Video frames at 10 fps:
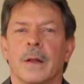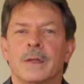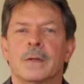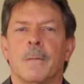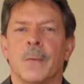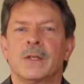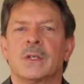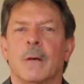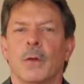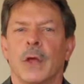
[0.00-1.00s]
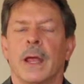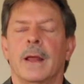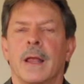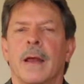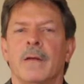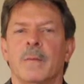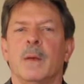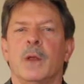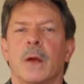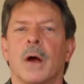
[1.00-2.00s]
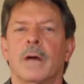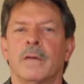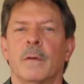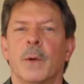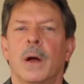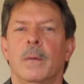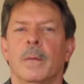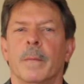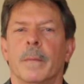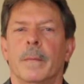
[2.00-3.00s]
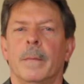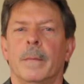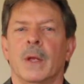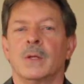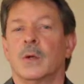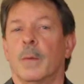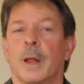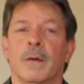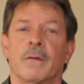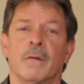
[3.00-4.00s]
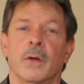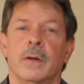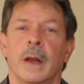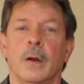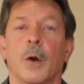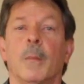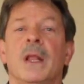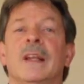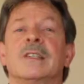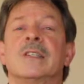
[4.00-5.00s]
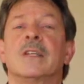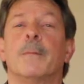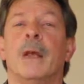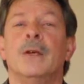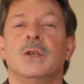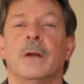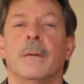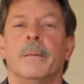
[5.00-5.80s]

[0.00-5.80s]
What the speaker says: Let's start looking at that as maybe the cause of the problem, because nobody else has looked at it. Nobody listens to the patient.